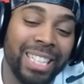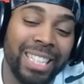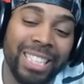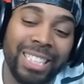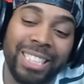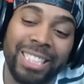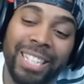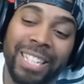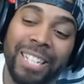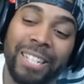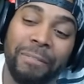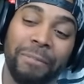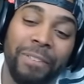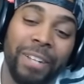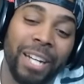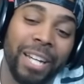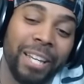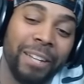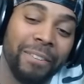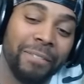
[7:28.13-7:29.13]
shit can
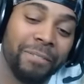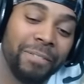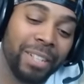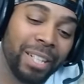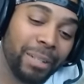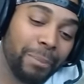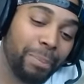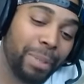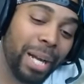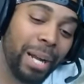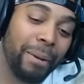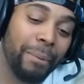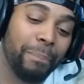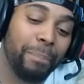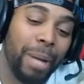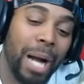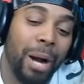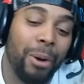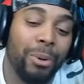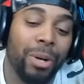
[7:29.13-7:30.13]
fucking fucking probably
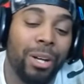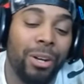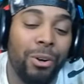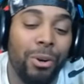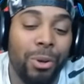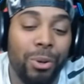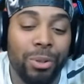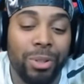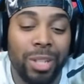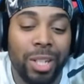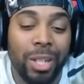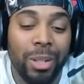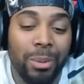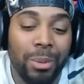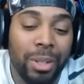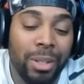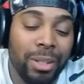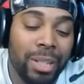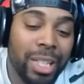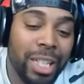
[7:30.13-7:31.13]
power a whole third
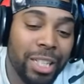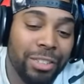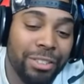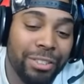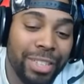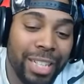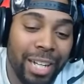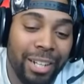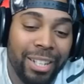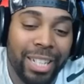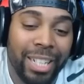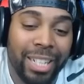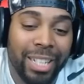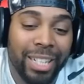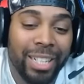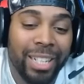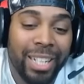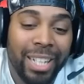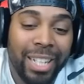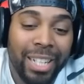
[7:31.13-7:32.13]
world country out here.
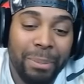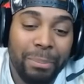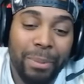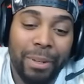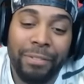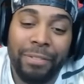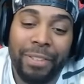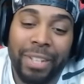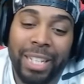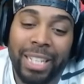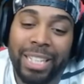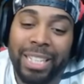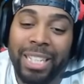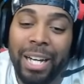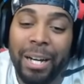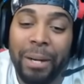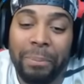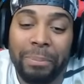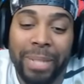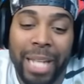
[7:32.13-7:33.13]
Motherfucking
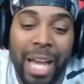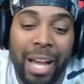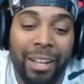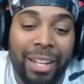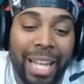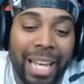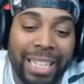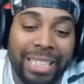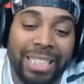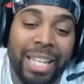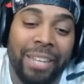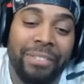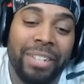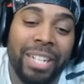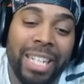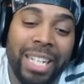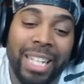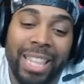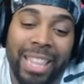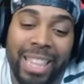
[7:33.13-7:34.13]
up down like seven
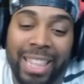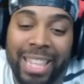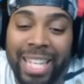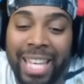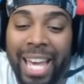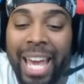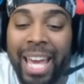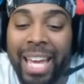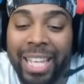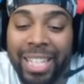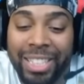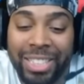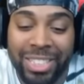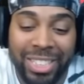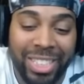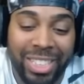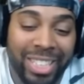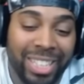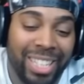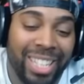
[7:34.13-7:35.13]
hundred K and
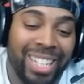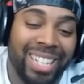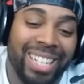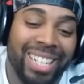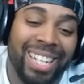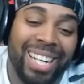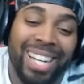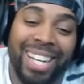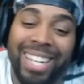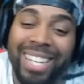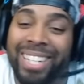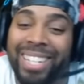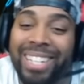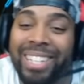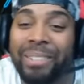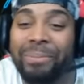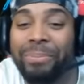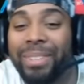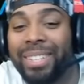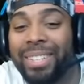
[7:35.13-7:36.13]
shit. Like, get out of here,
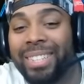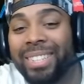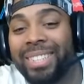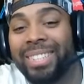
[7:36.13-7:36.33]
man.